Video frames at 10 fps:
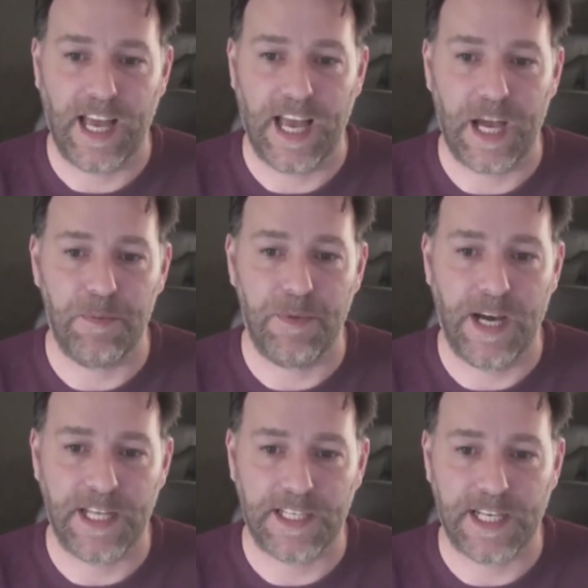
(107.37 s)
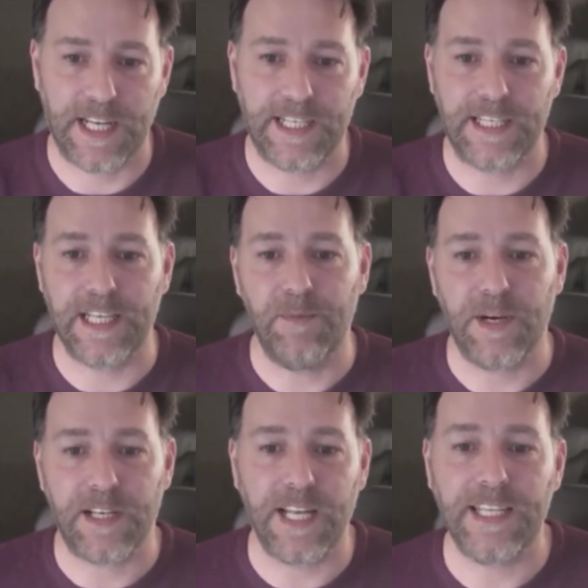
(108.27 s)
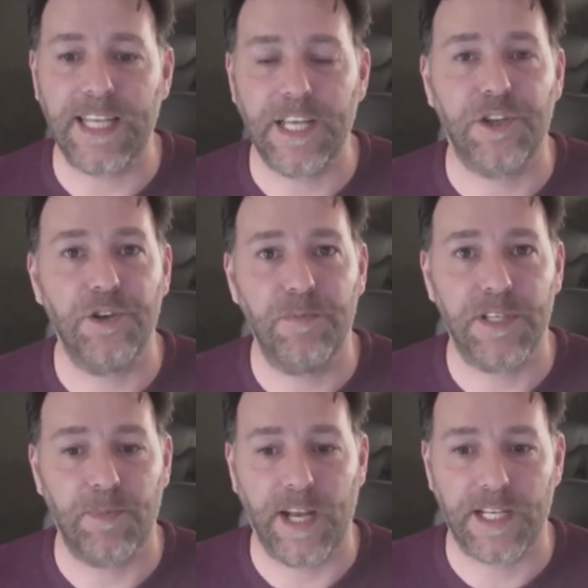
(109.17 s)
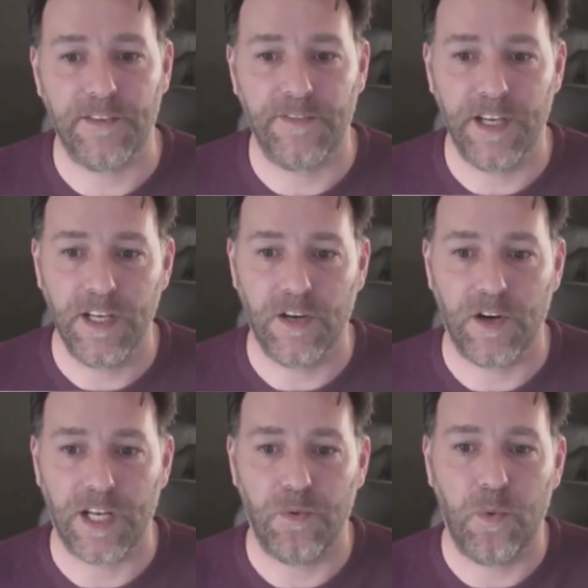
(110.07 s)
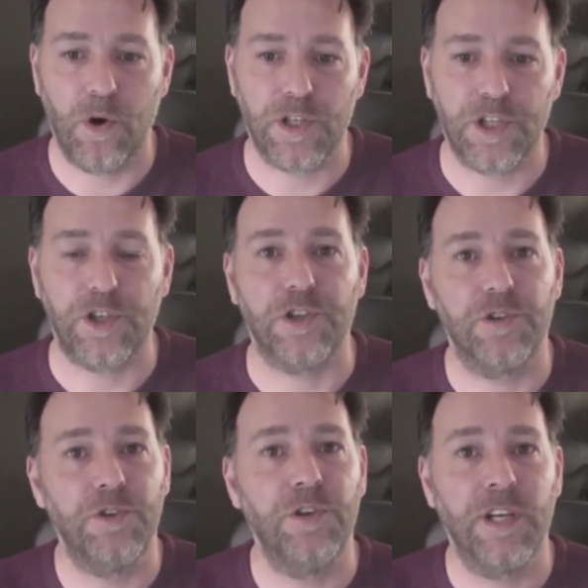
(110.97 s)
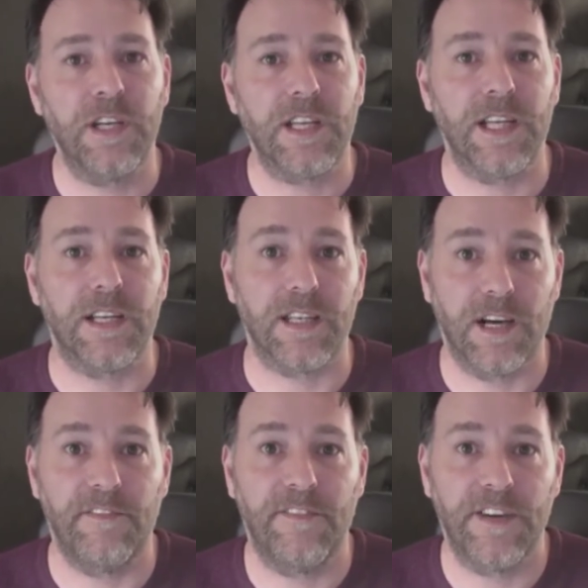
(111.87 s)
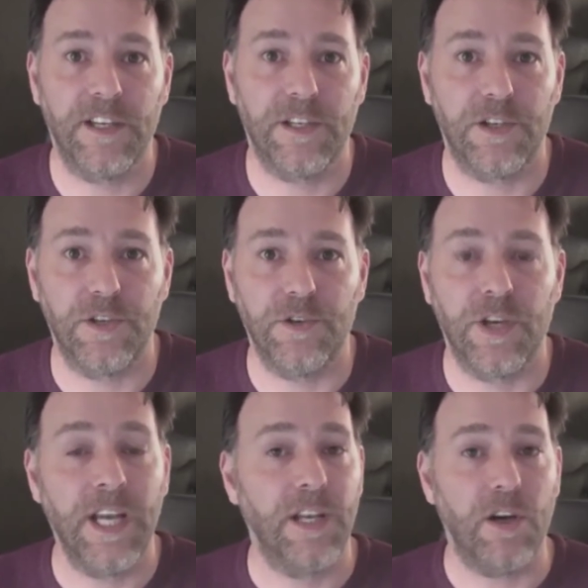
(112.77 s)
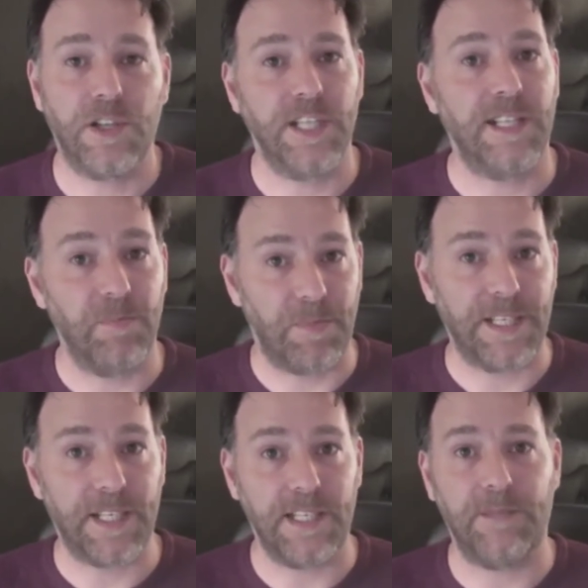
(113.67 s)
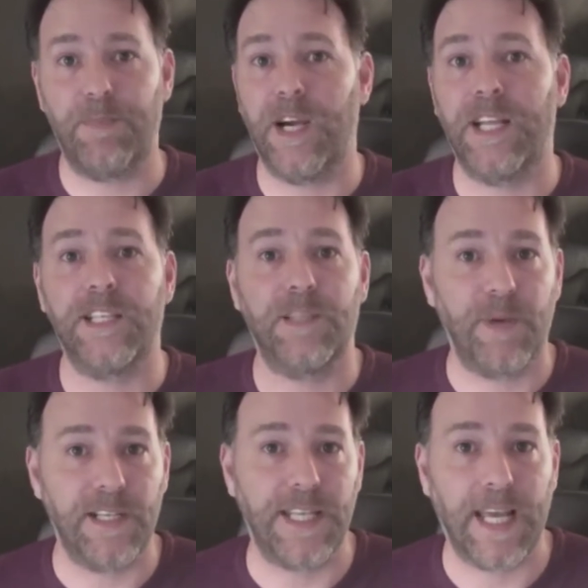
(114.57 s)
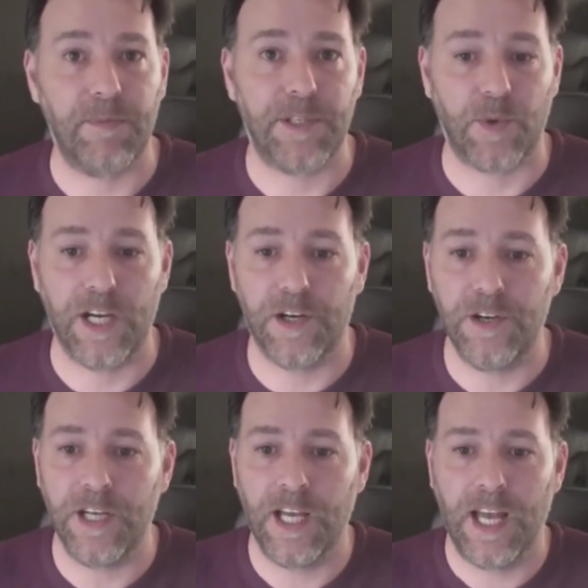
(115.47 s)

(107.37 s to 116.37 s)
And it's great to see, but I'd like to get your perspective on it. What do you kind of love to do? Not just in business, but in your spare time as well.